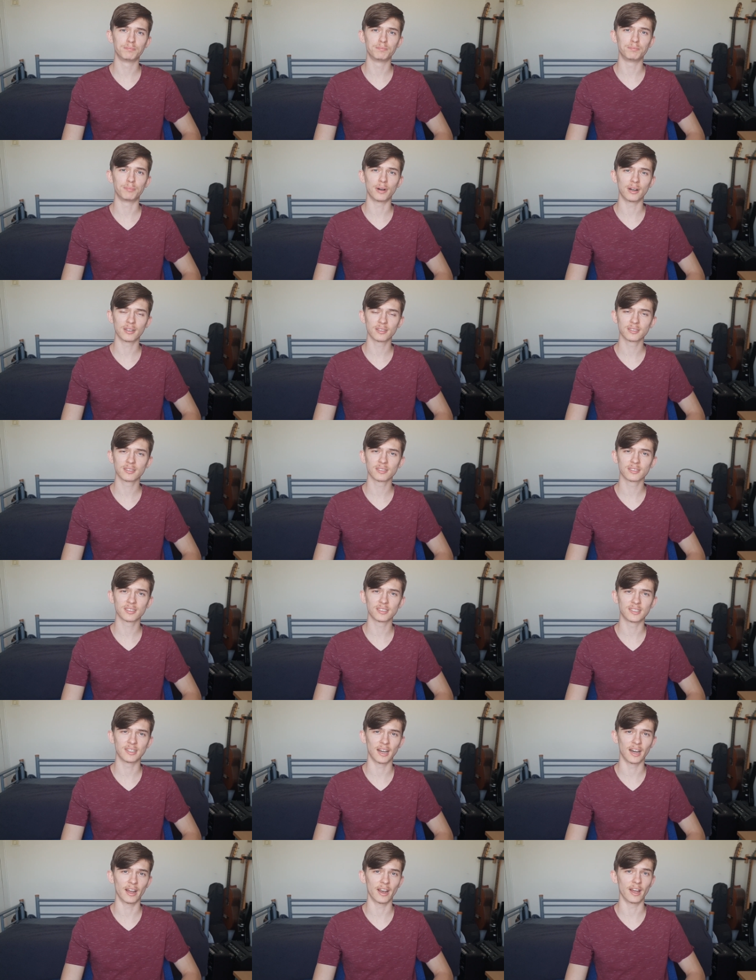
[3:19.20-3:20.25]
puzzles
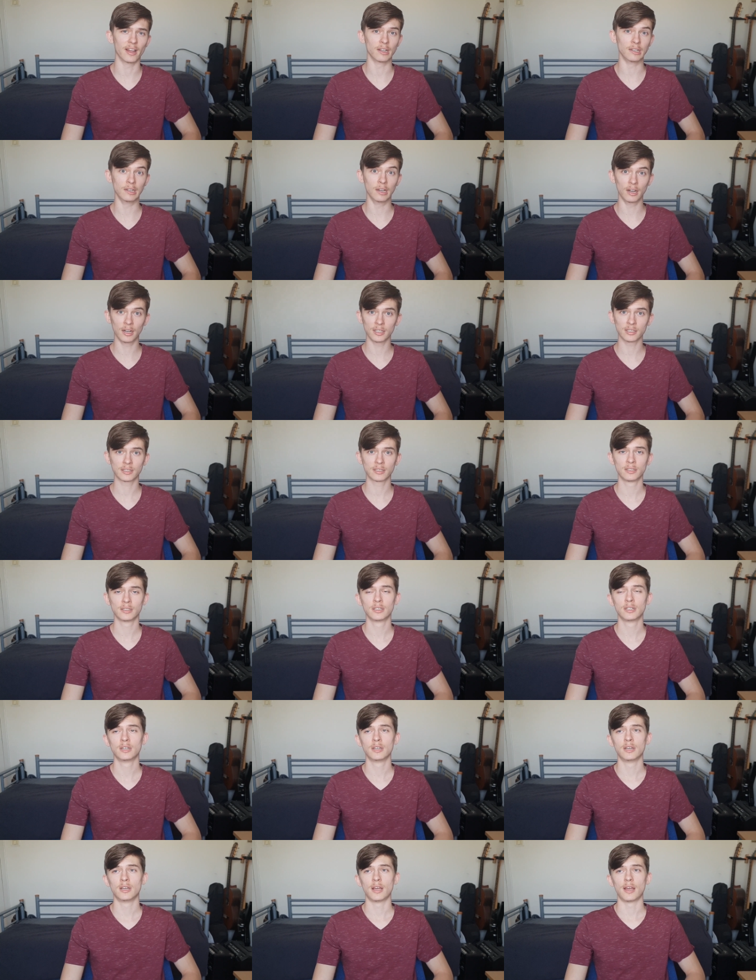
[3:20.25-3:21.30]
that I got
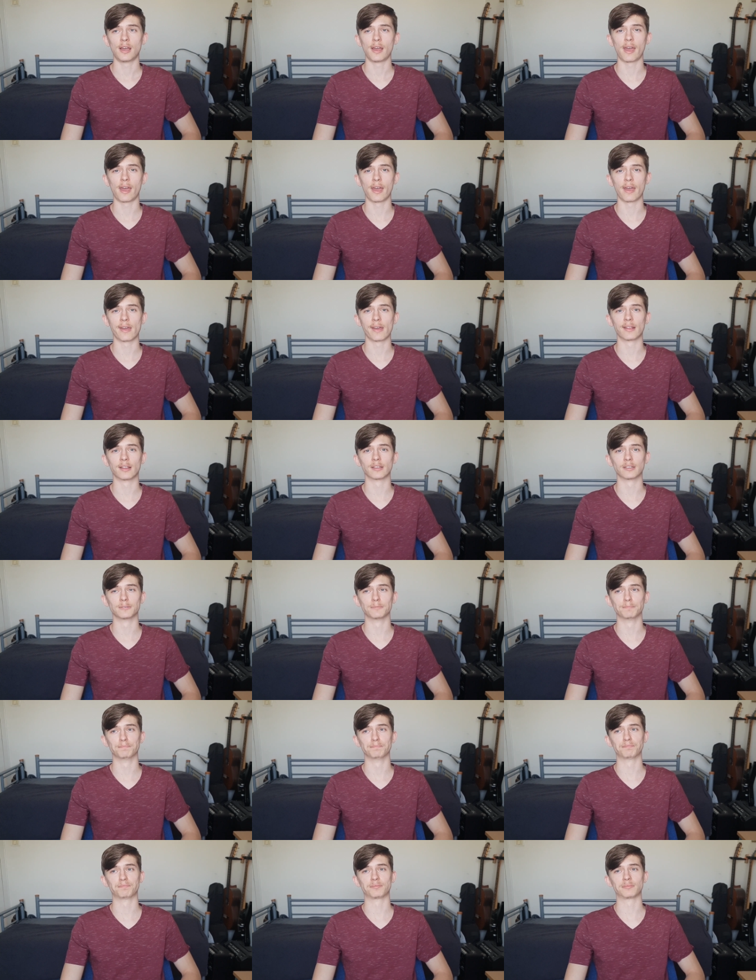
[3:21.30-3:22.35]
and
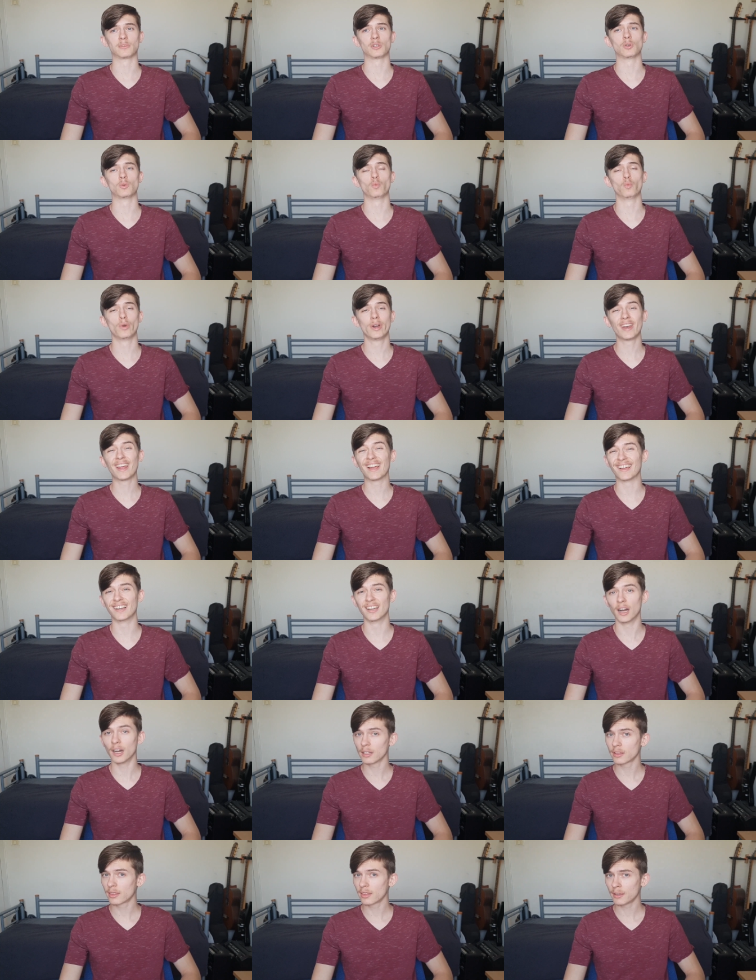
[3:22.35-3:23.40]
when I
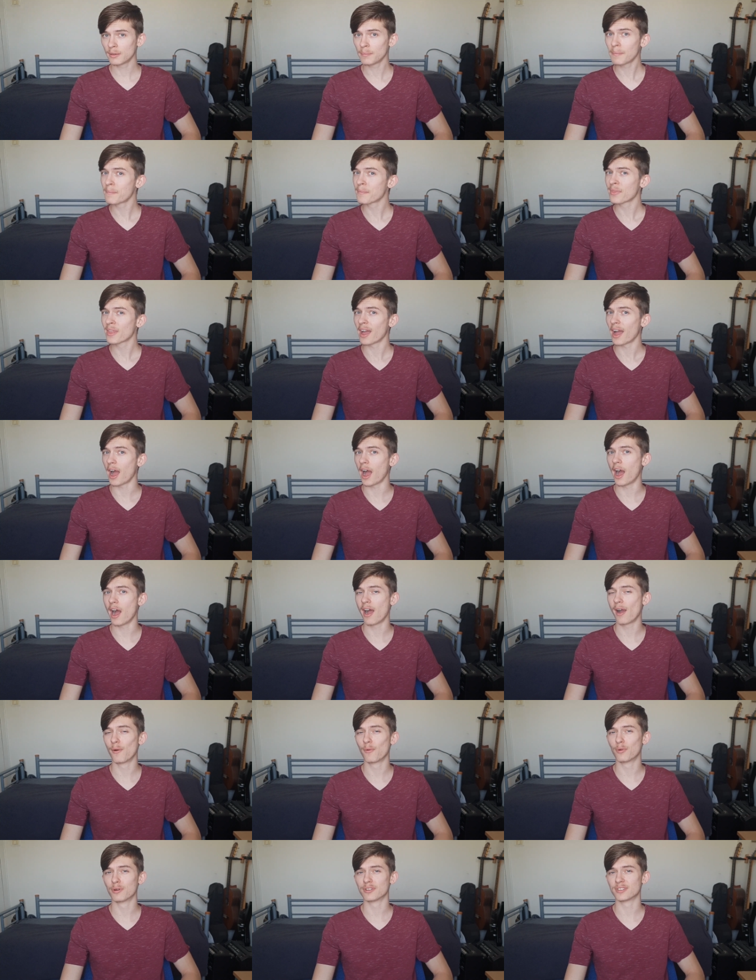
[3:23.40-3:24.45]
got them, I
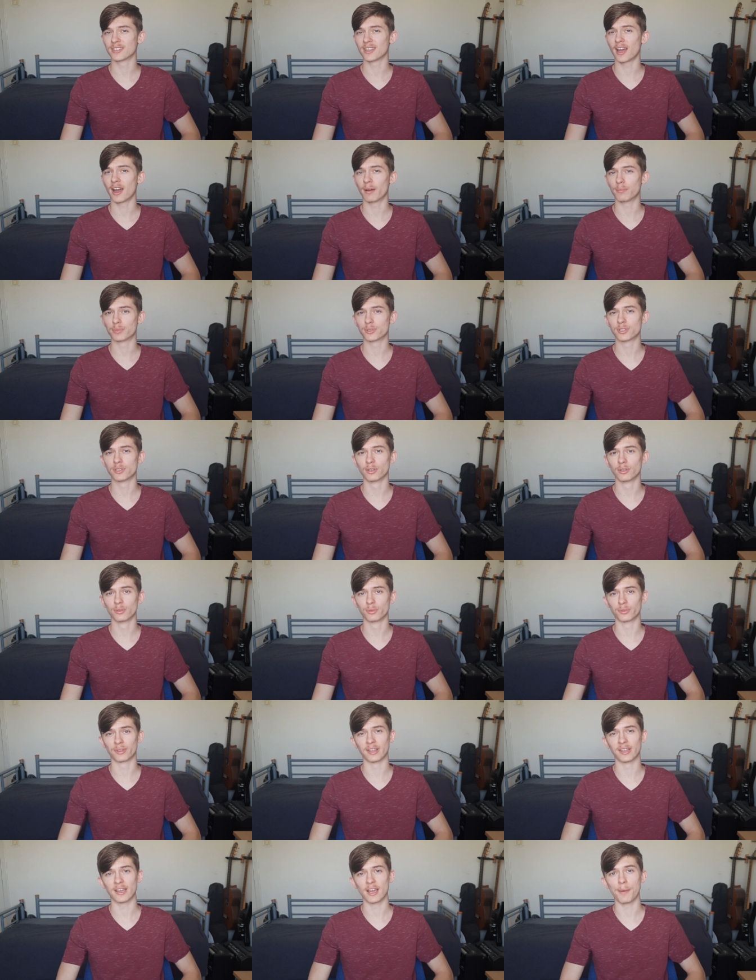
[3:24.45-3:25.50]
was
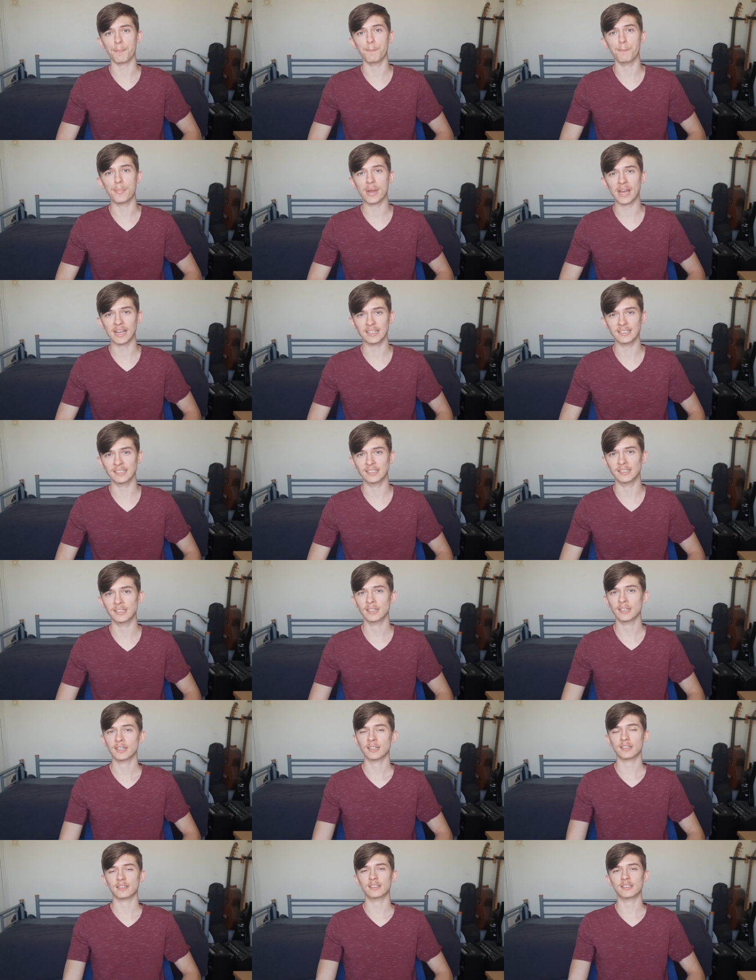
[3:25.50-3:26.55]
absolutely amazed.
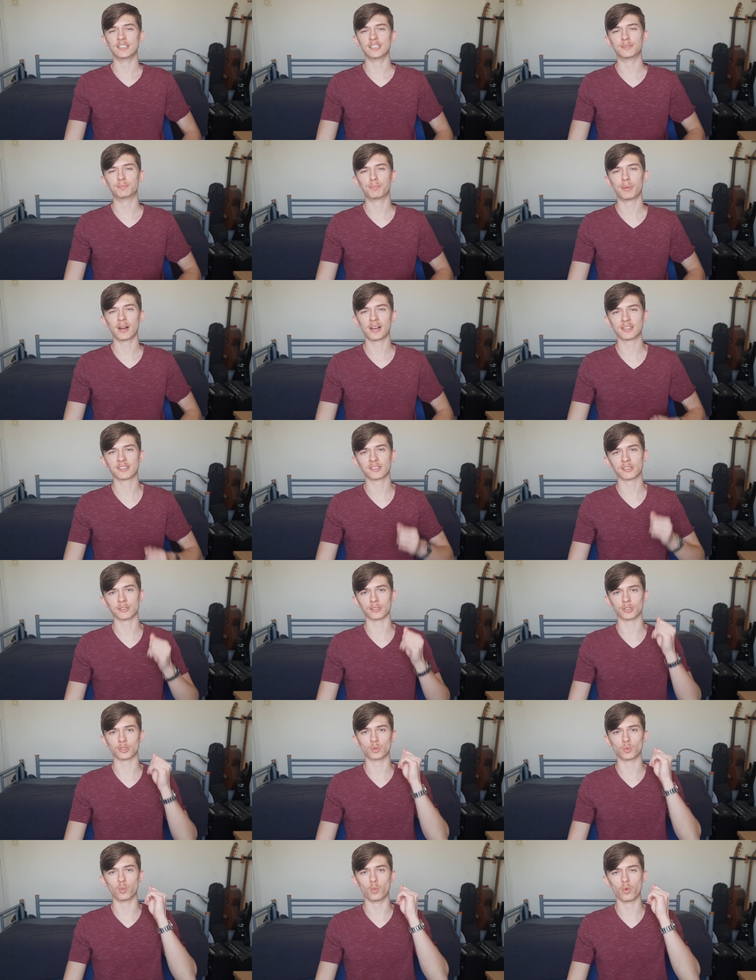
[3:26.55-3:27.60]
These
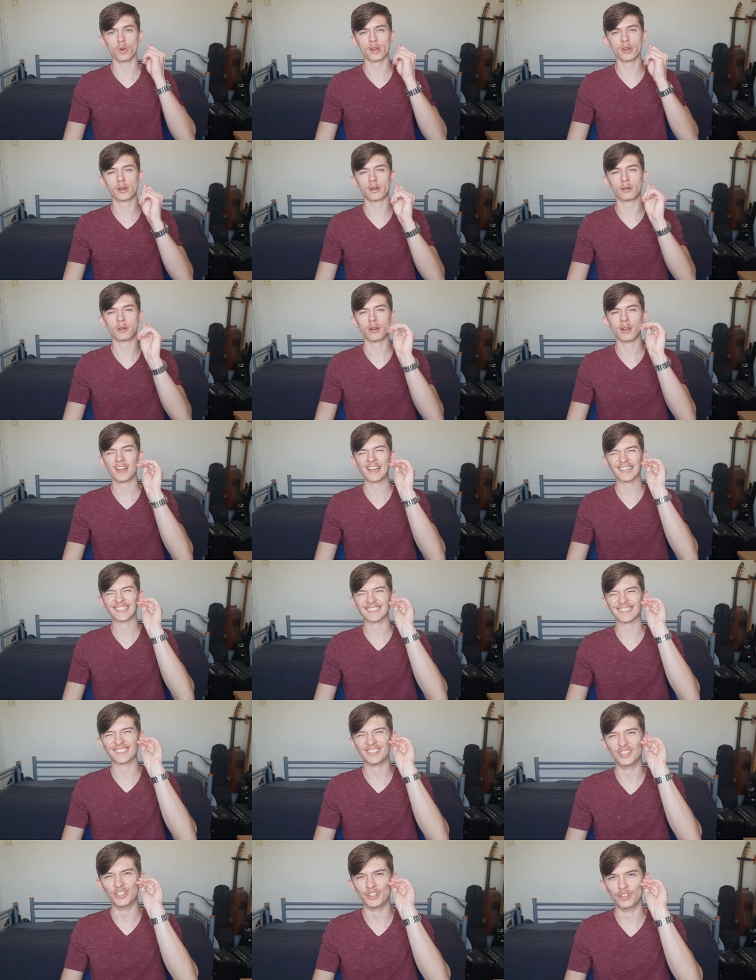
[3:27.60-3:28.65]
puzzles were
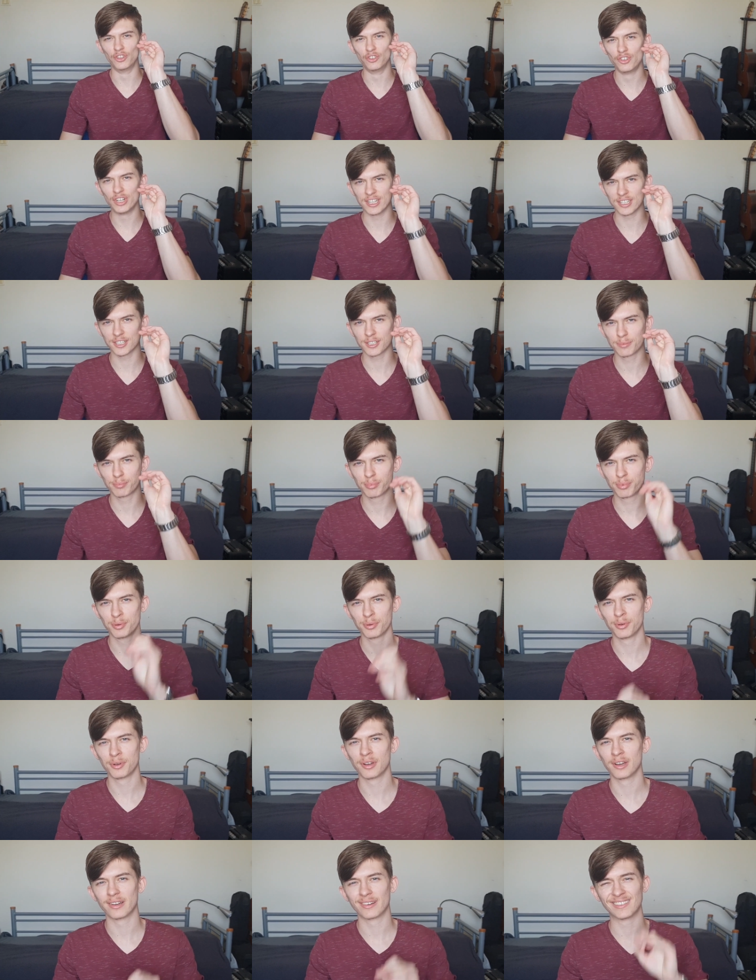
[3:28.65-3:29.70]
crisp.
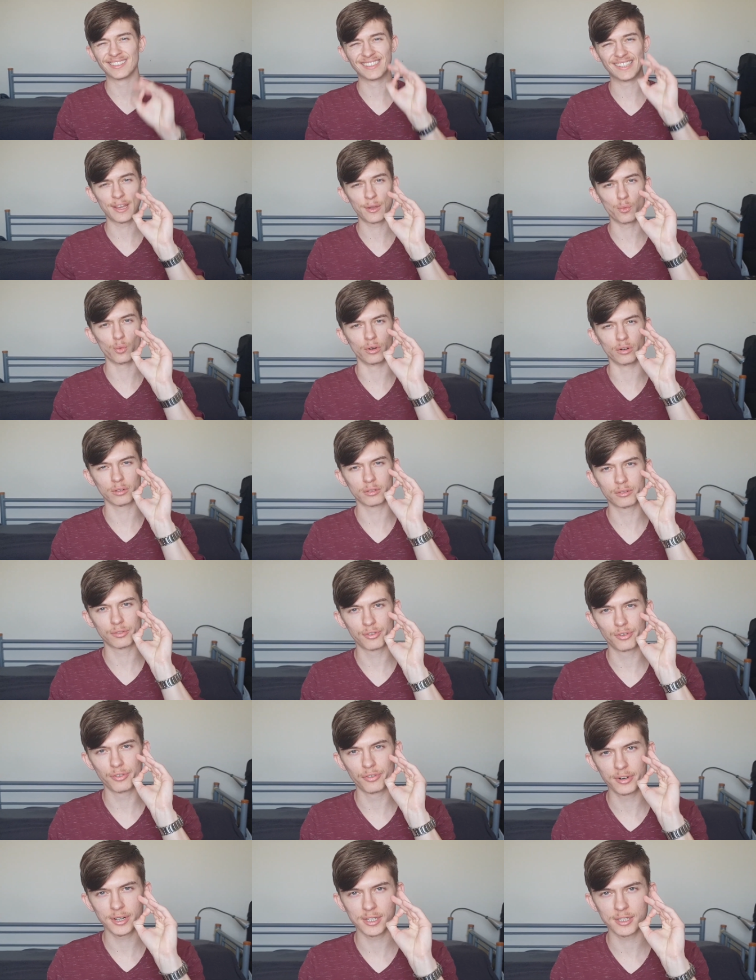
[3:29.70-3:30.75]
They were
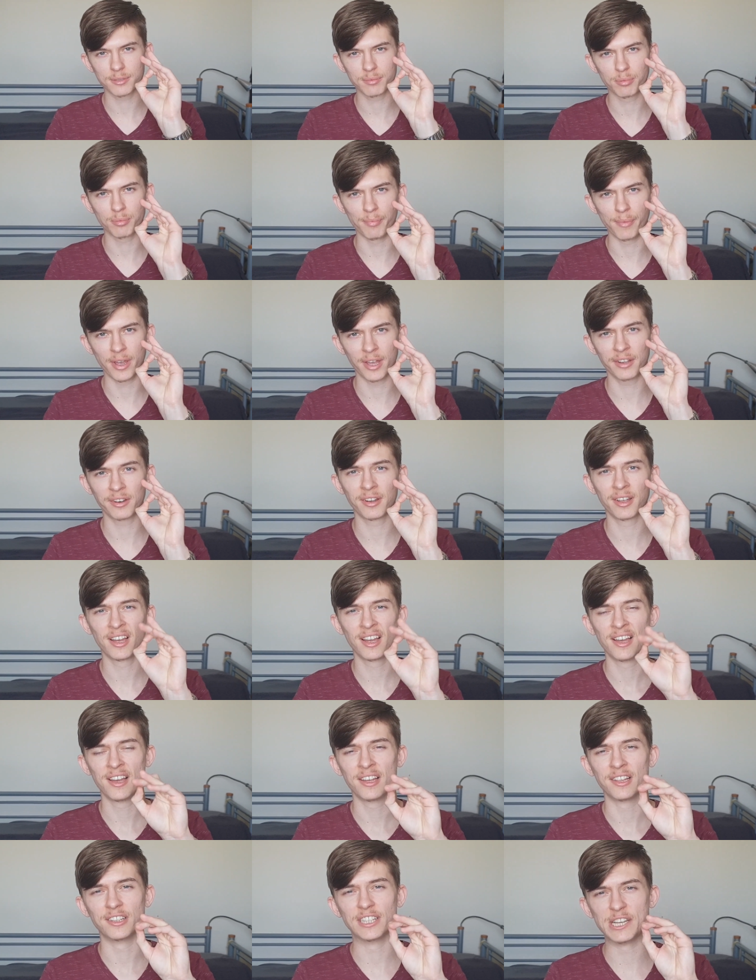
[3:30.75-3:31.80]
crisp, man.
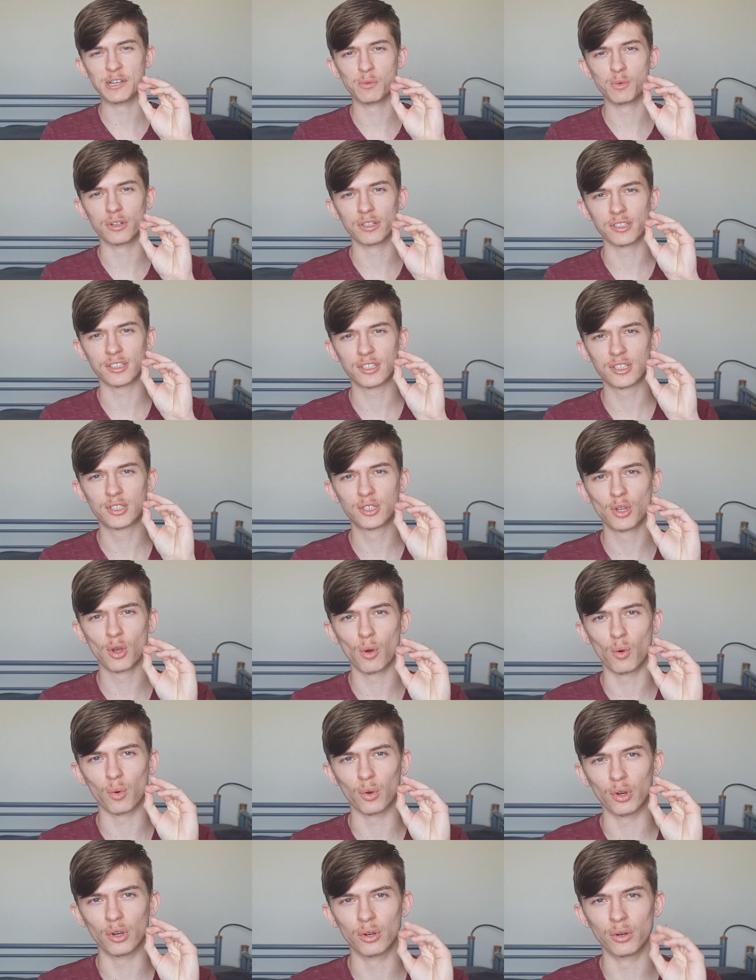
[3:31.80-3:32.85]
They were so
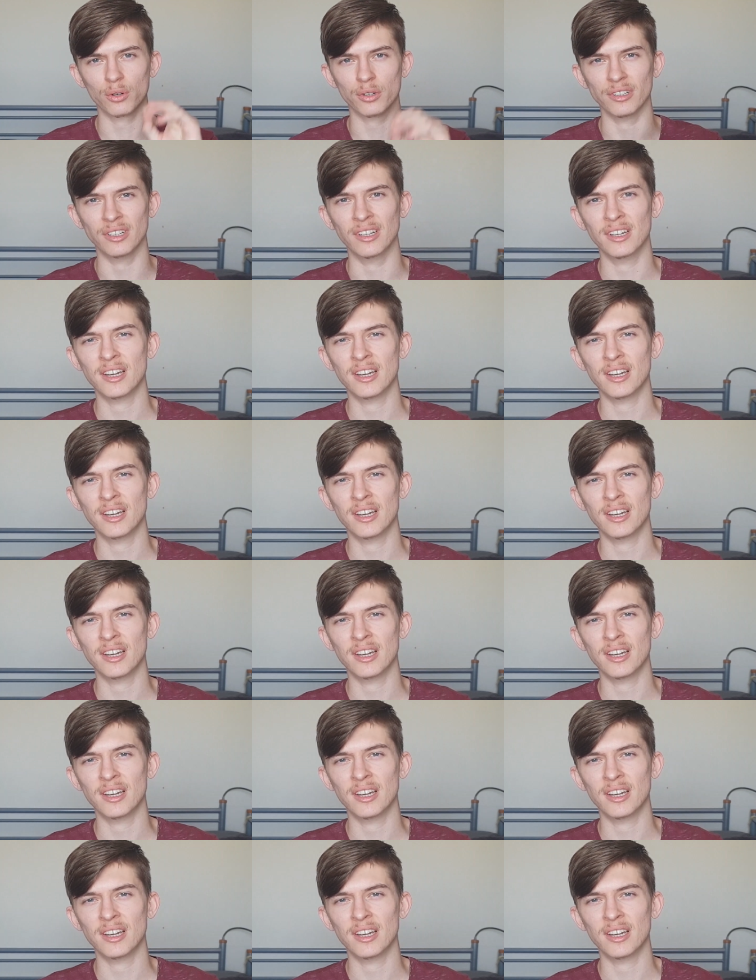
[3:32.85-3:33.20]
good.